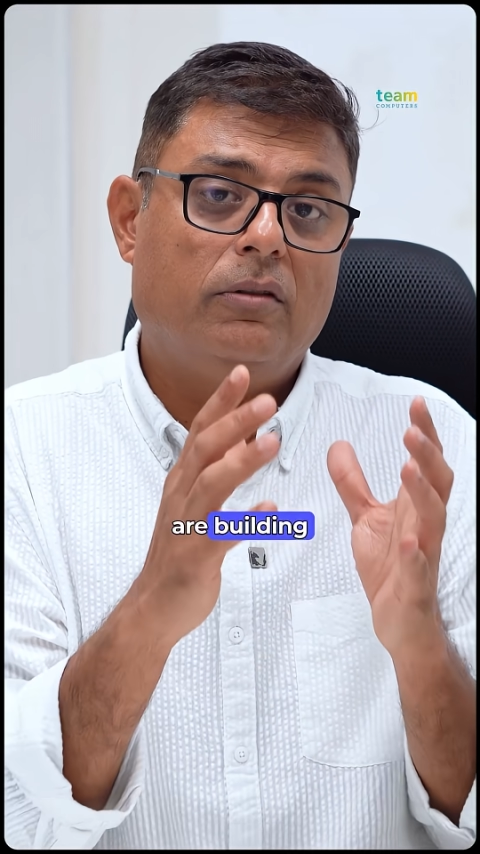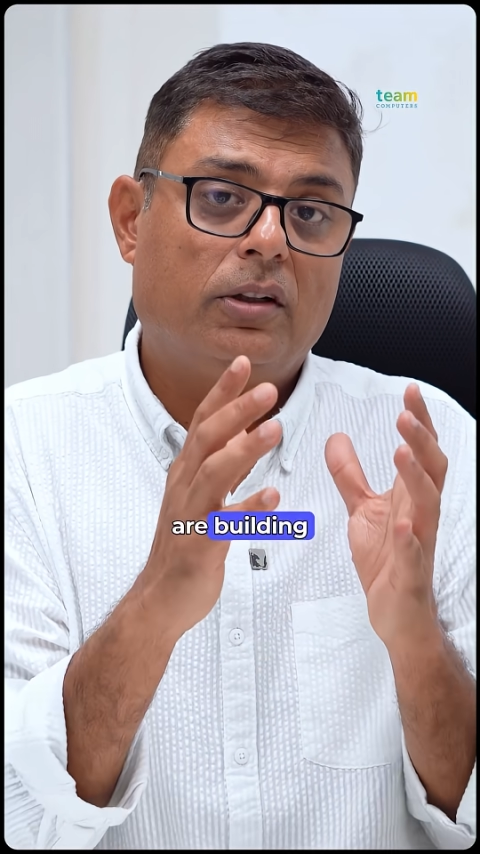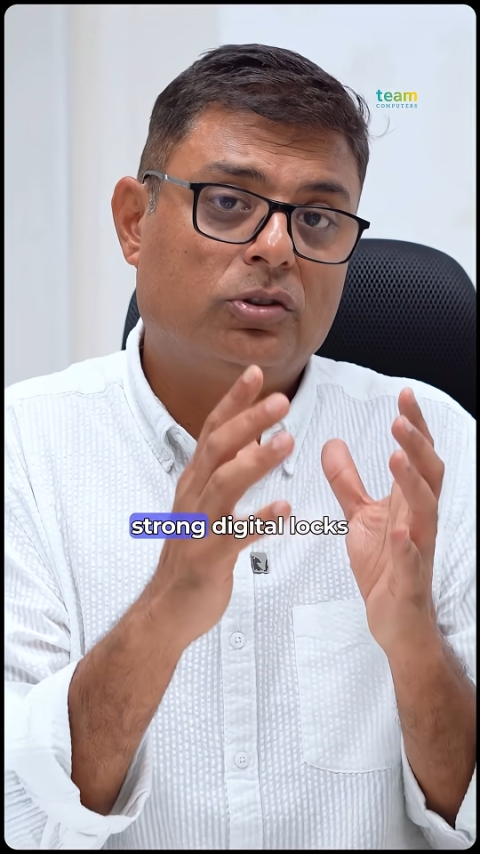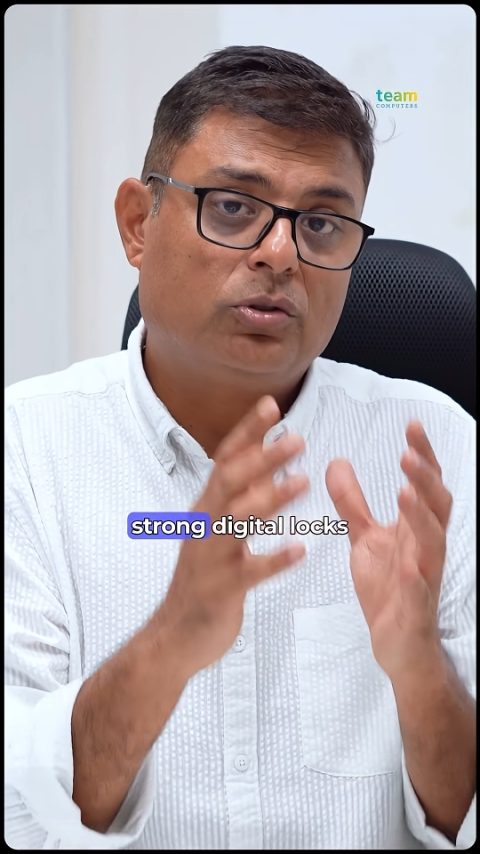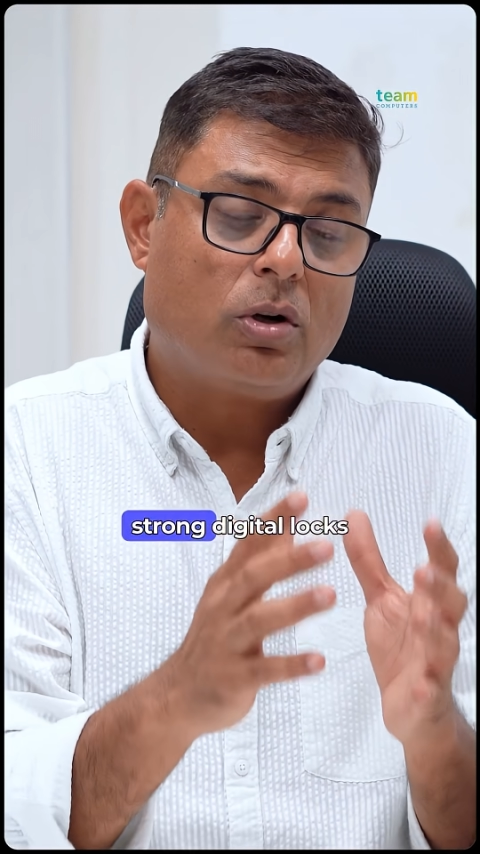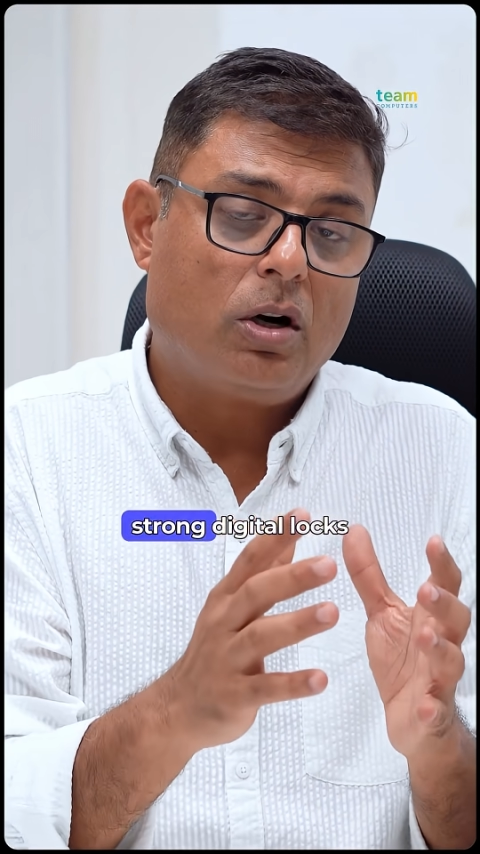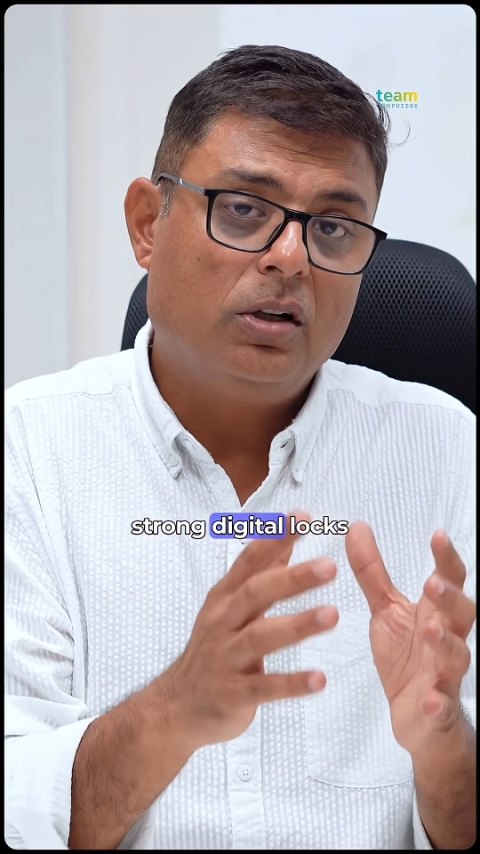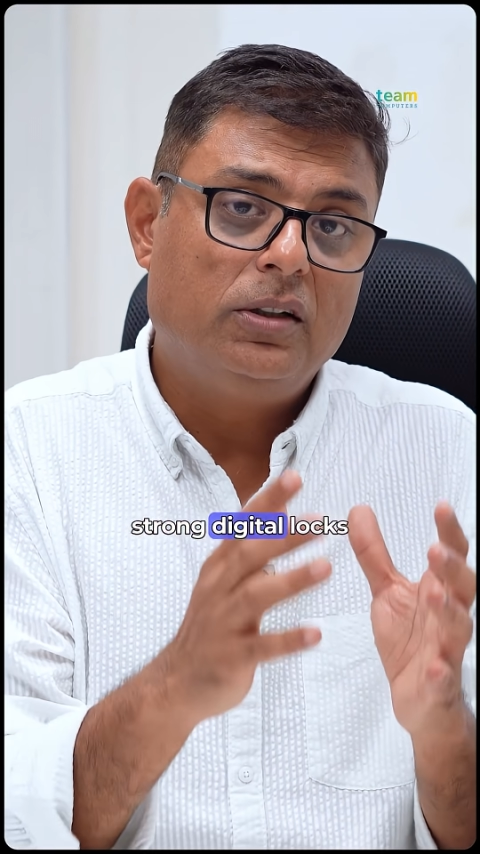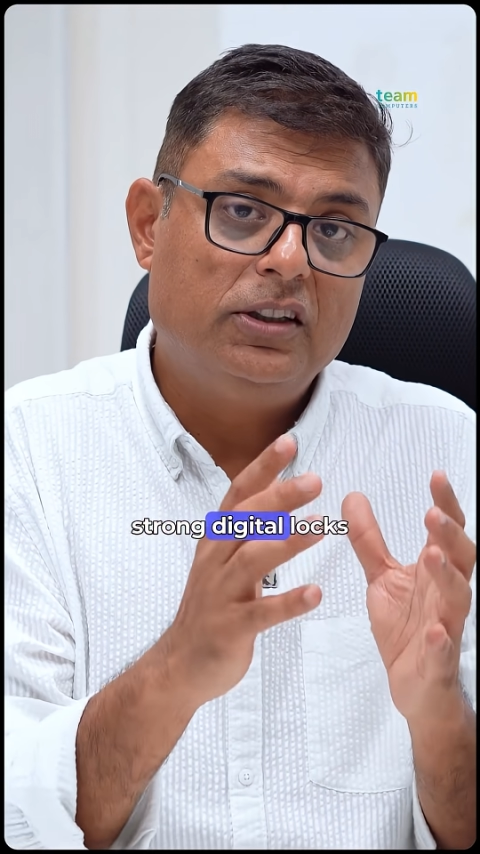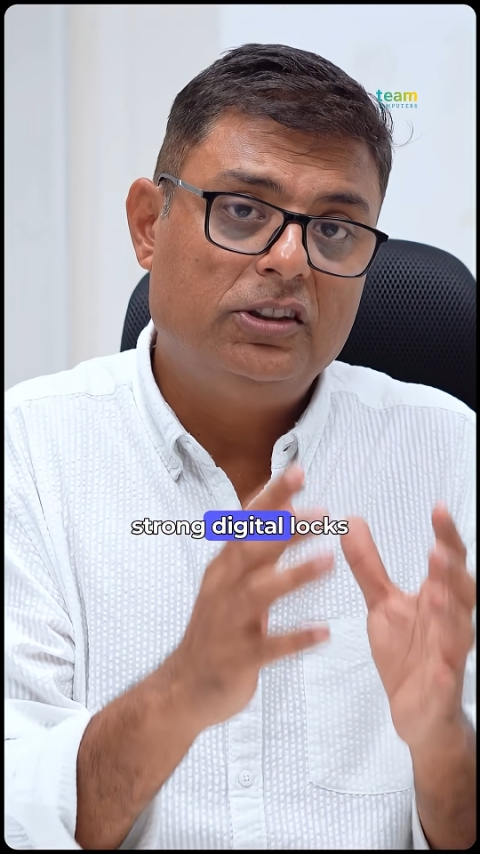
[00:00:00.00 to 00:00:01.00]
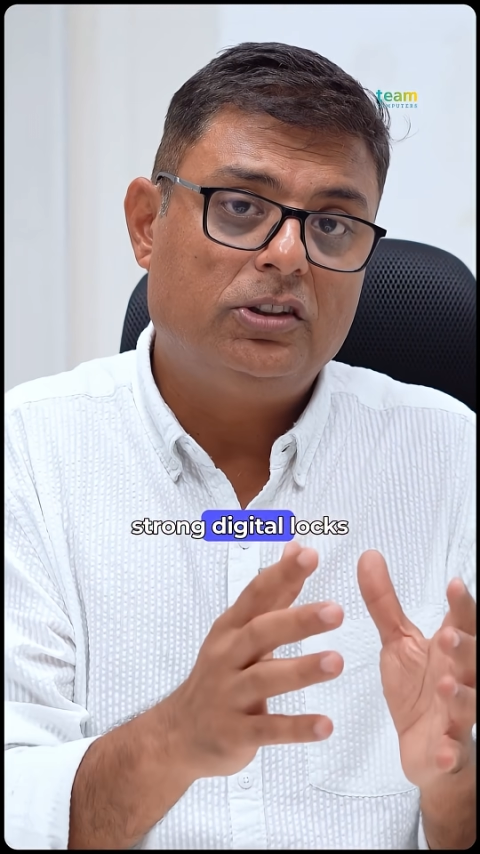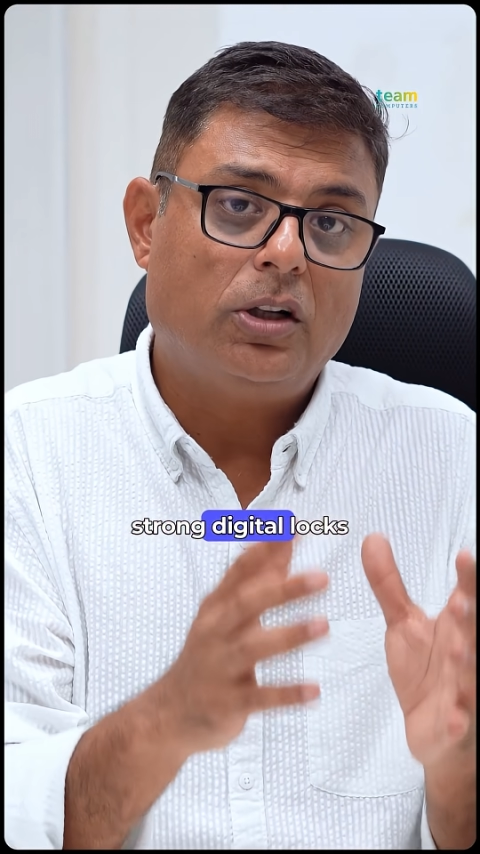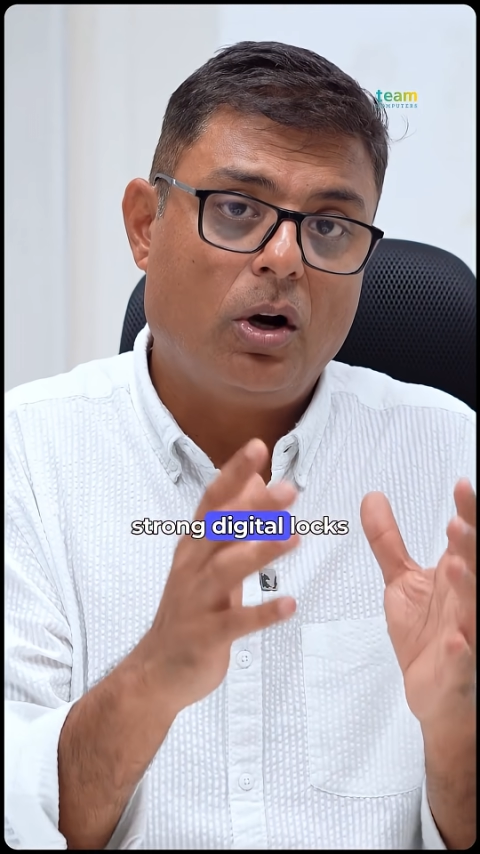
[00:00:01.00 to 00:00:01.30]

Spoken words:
strong digital